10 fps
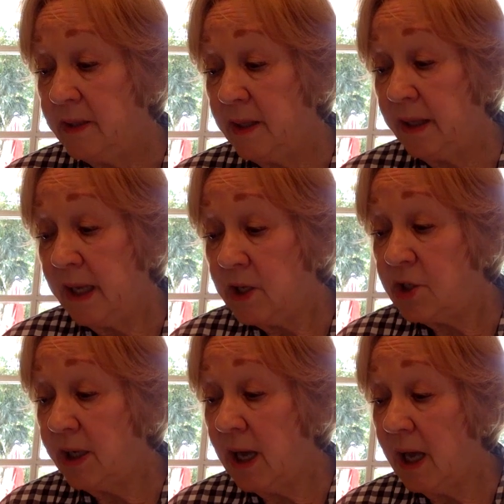
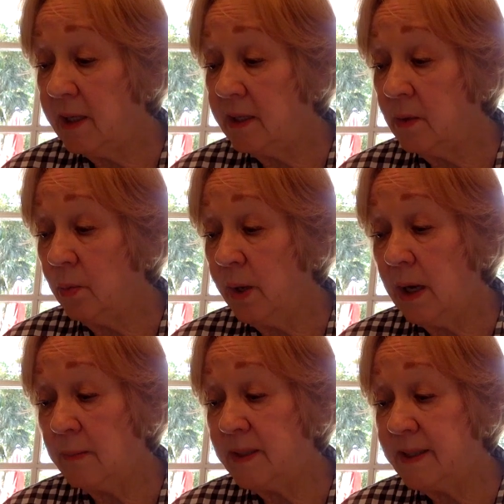Takeshi kind of went
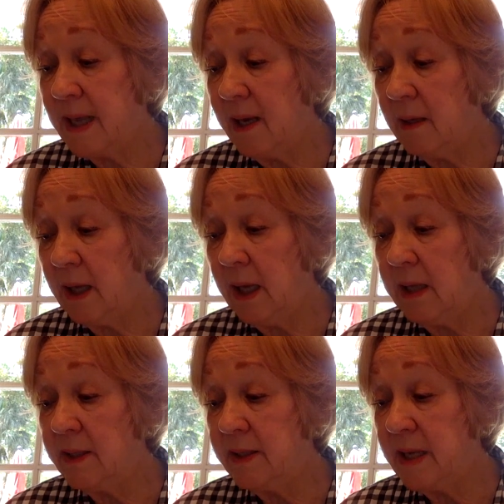up steadily
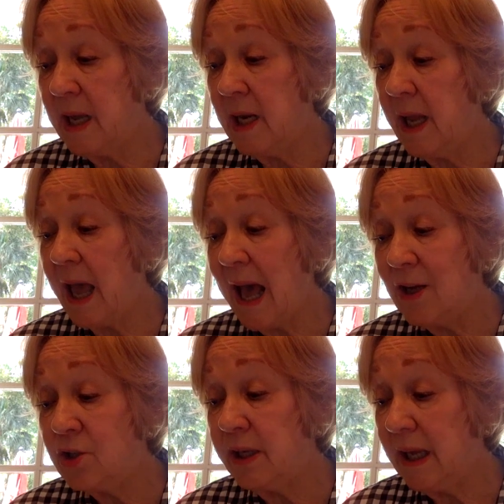and stayed
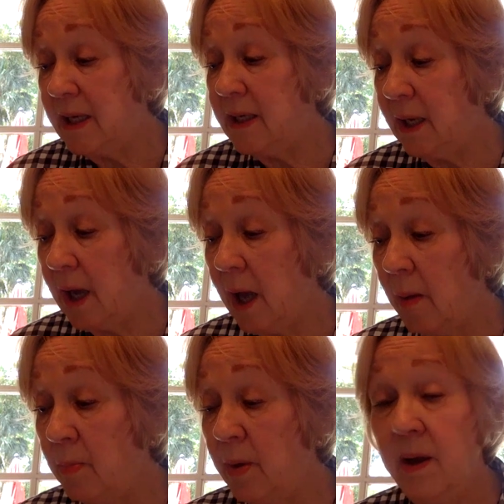actually ending
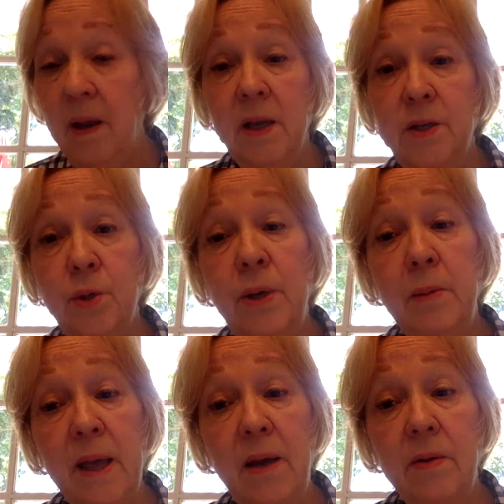up doing
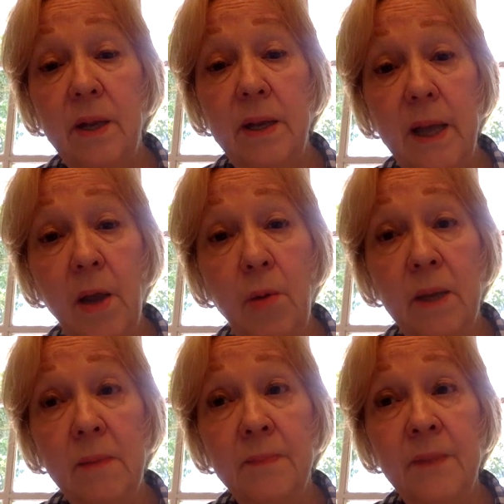better than
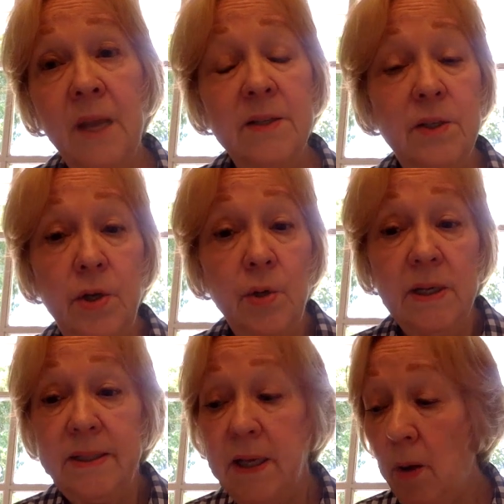Naomi. So you
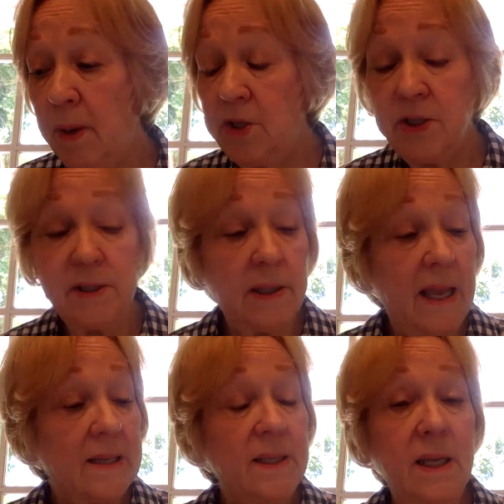can tell by just
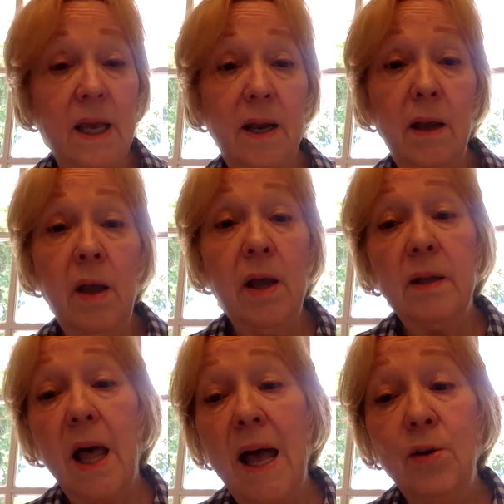glancing at a
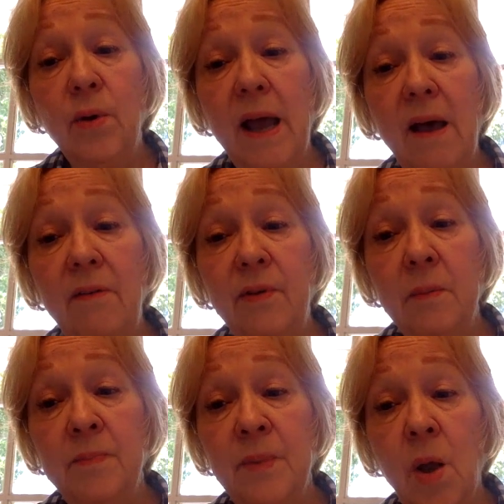line graph
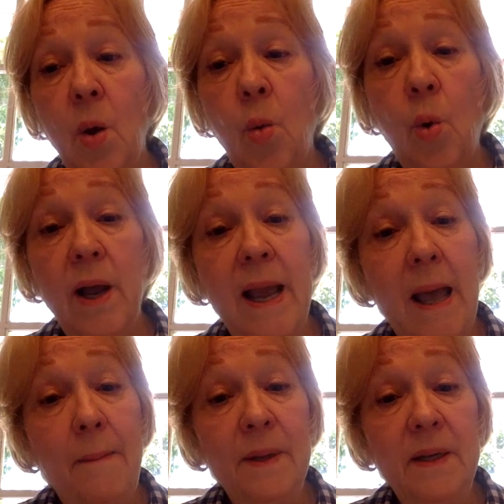what
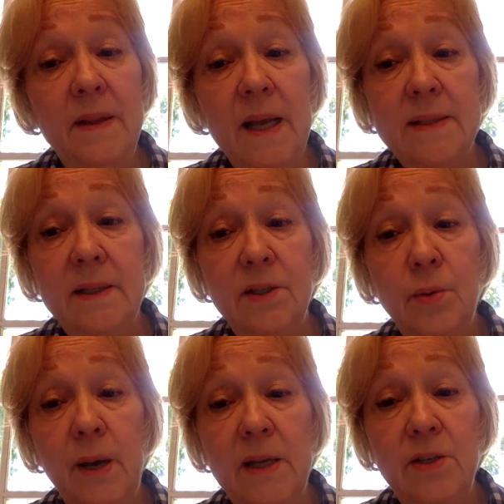happened in that
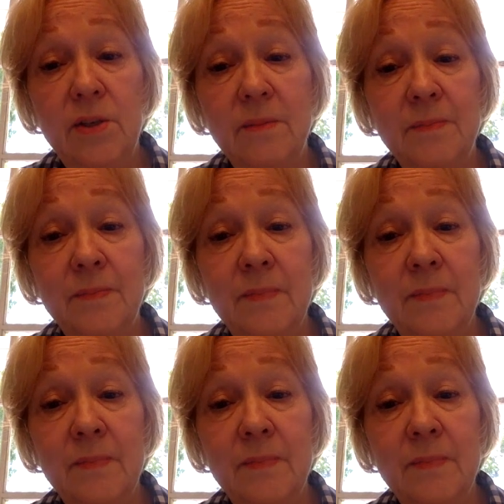situation.